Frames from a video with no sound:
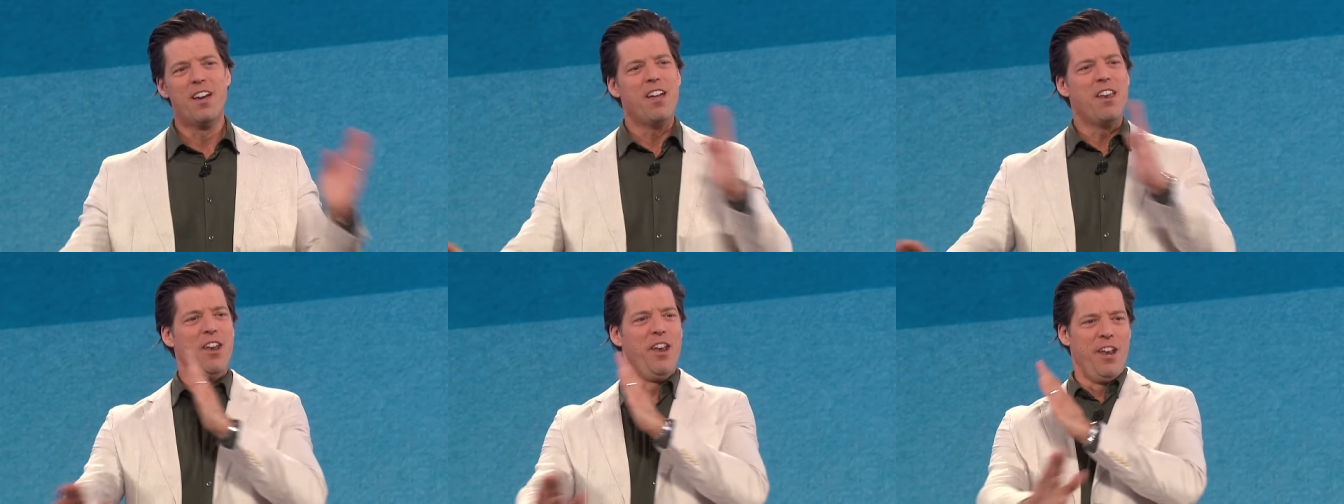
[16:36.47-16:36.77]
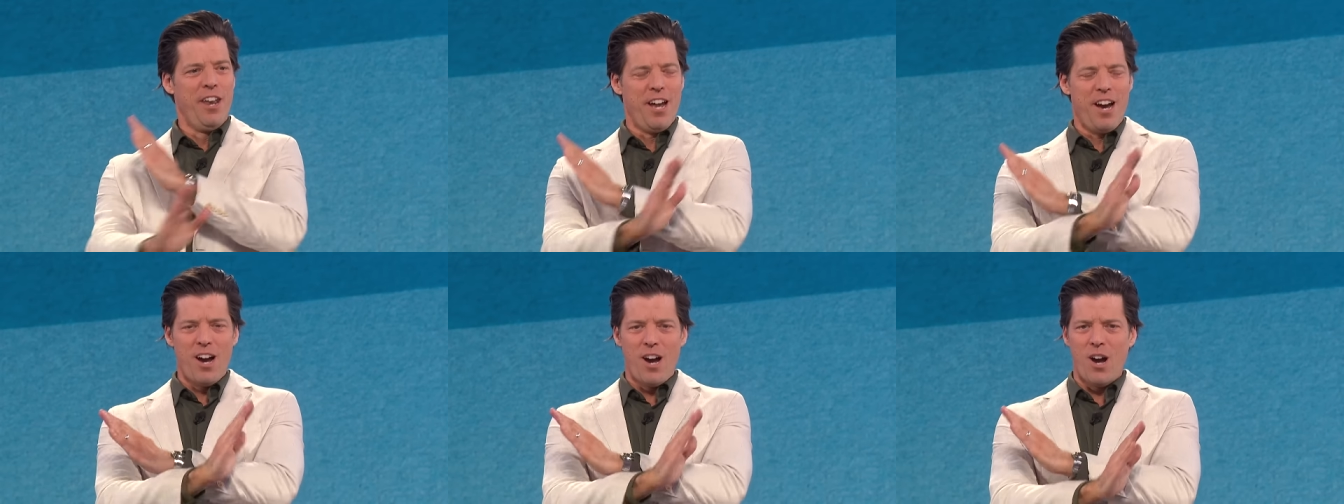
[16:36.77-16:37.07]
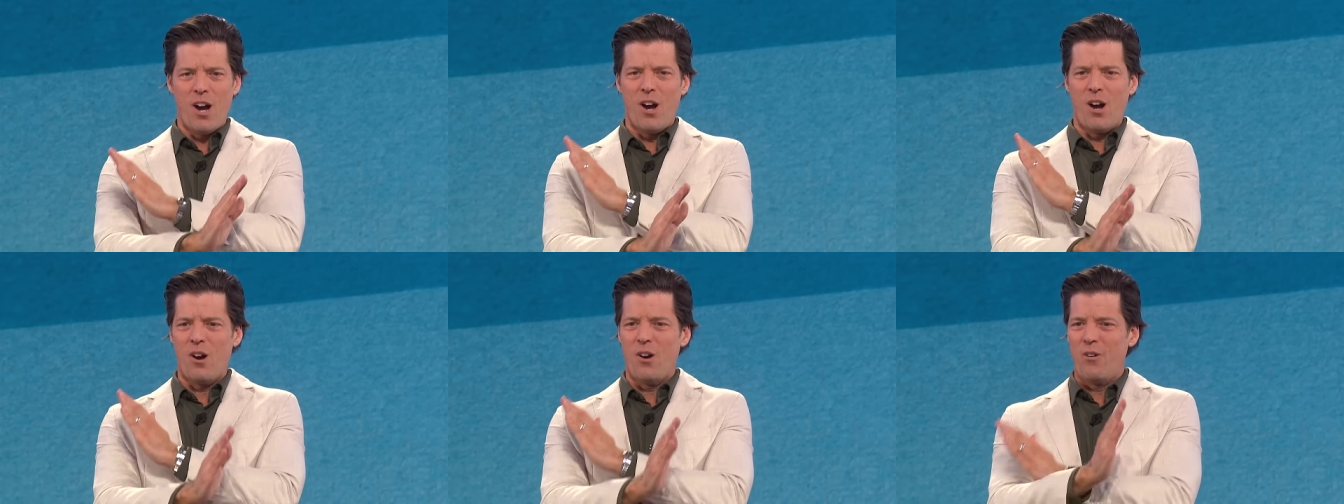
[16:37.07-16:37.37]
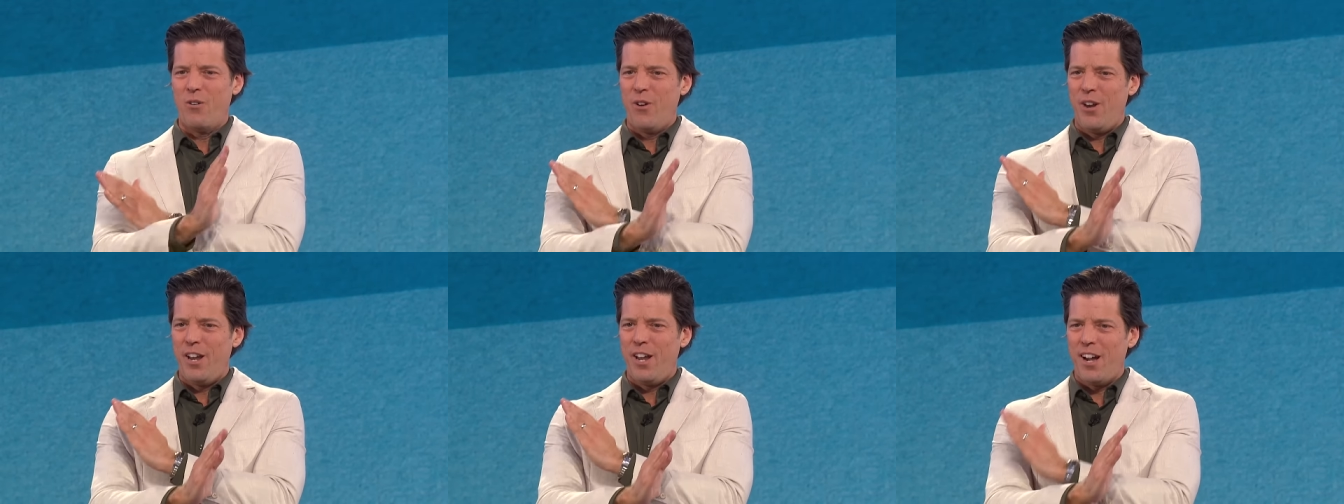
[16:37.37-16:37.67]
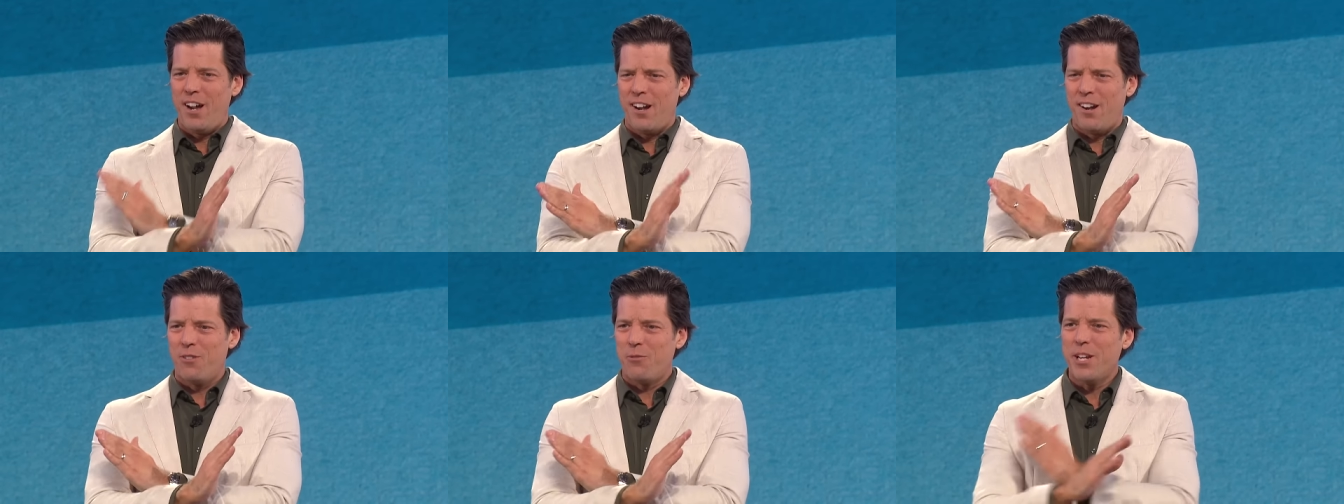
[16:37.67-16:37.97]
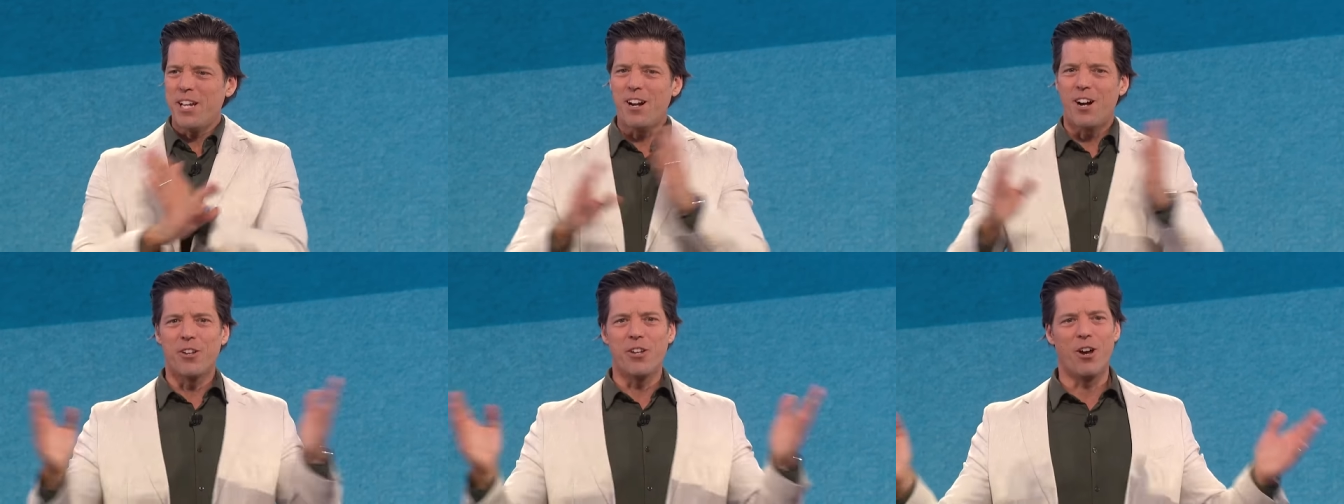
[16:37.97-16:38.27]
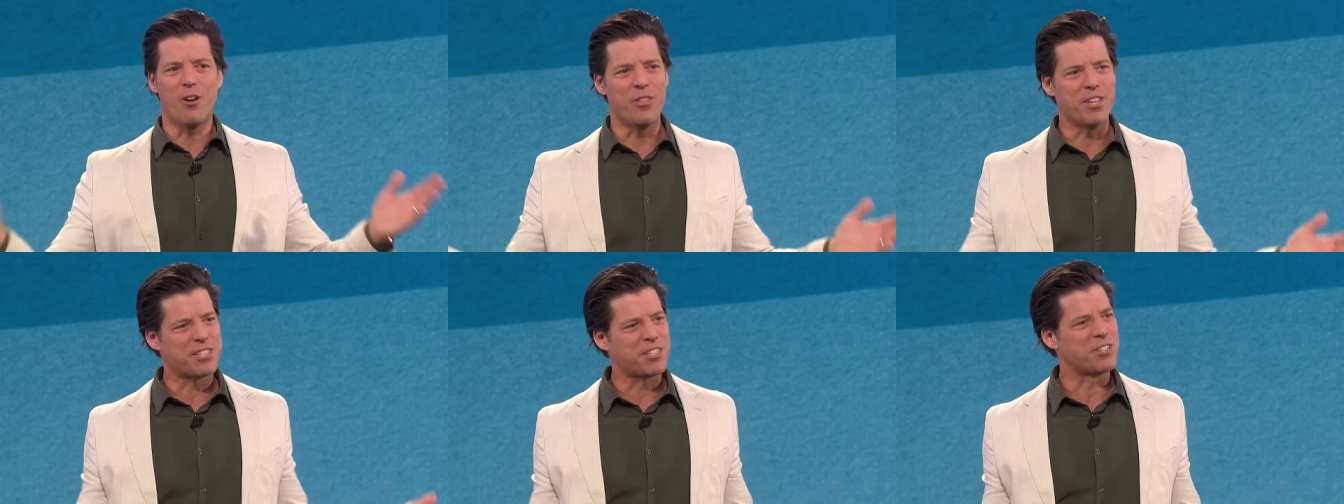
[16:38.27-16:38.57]
No, no. We all
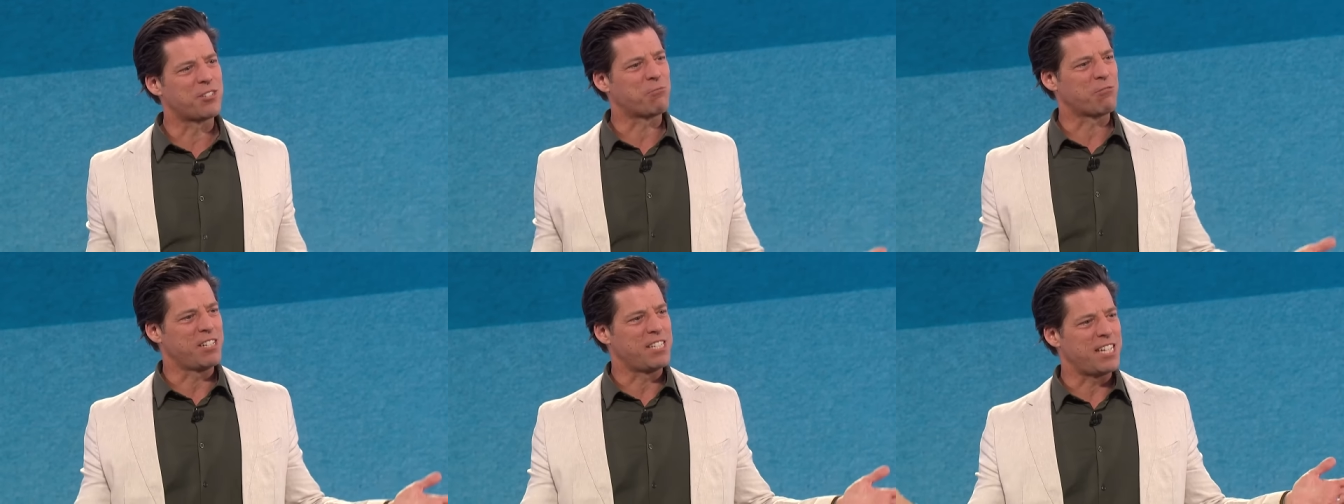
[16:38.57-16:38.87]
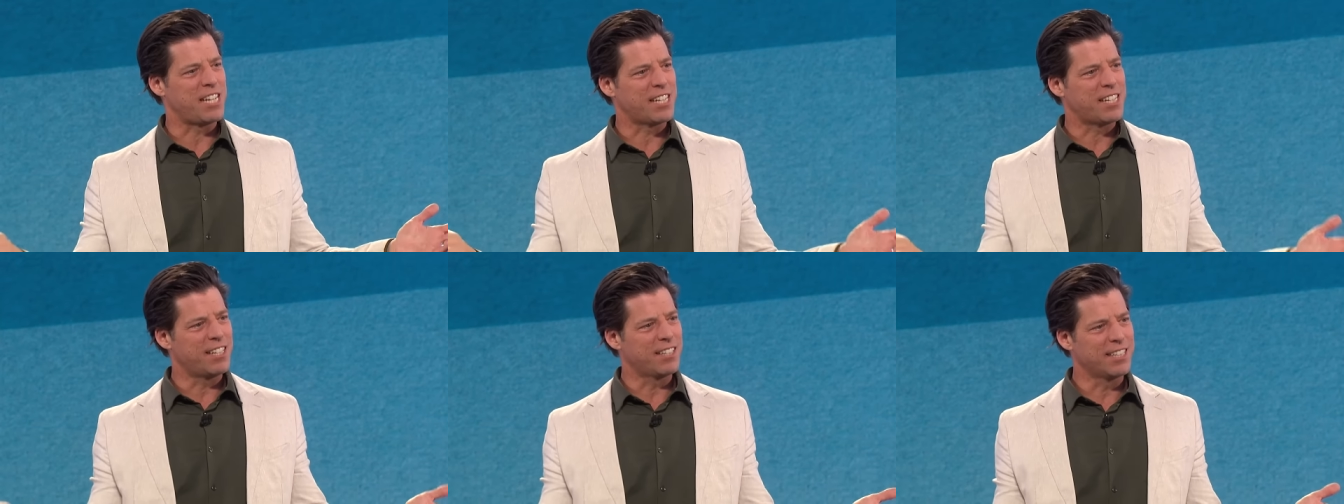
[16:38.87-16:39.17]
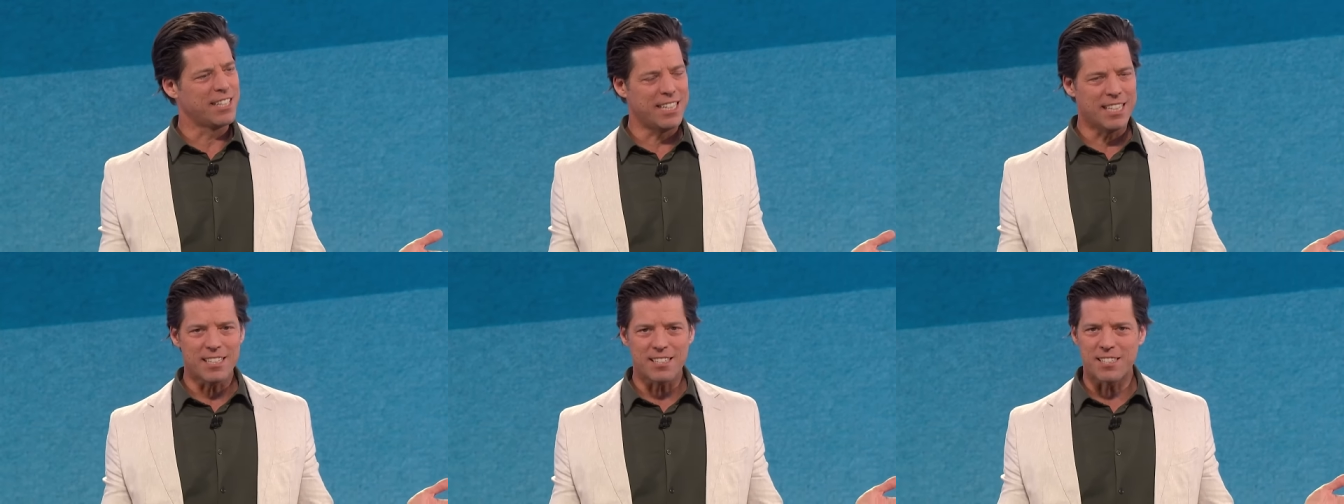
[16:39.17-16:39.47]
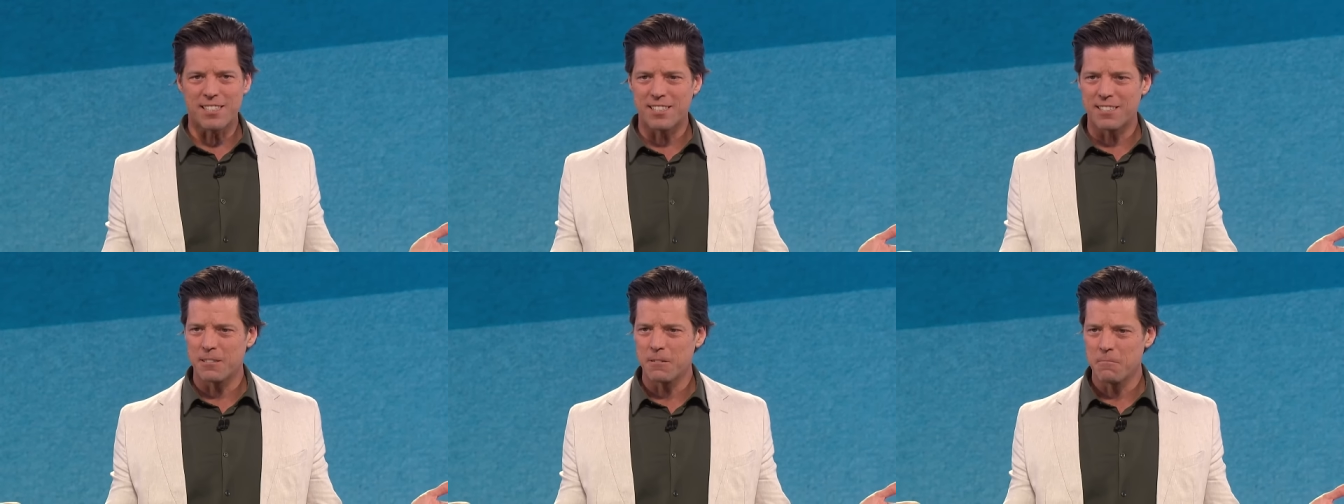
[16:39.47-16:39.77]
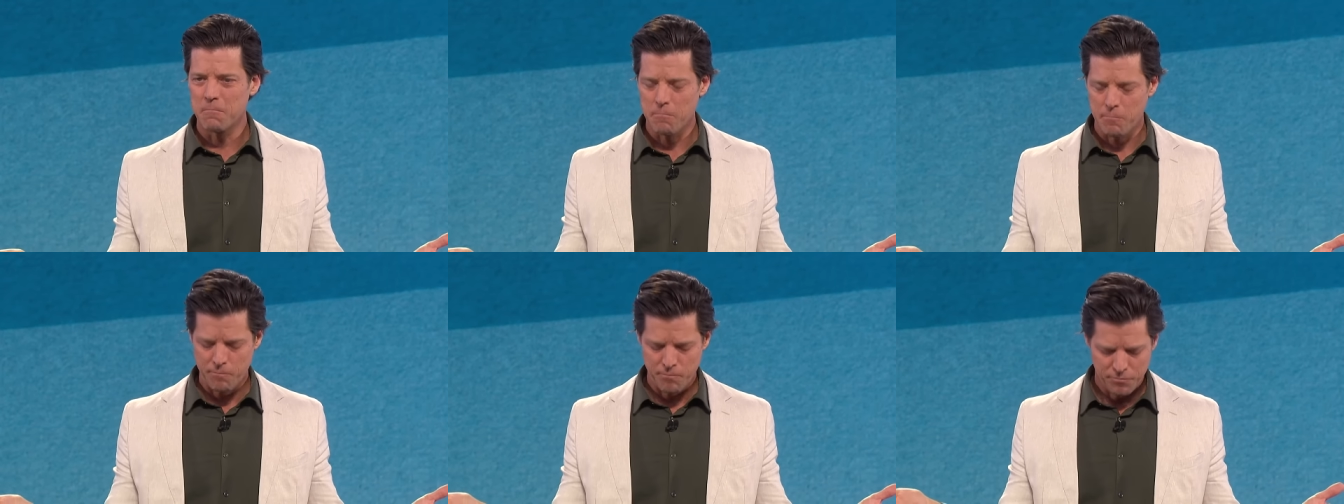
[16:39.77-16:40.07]
know this is ridiculous.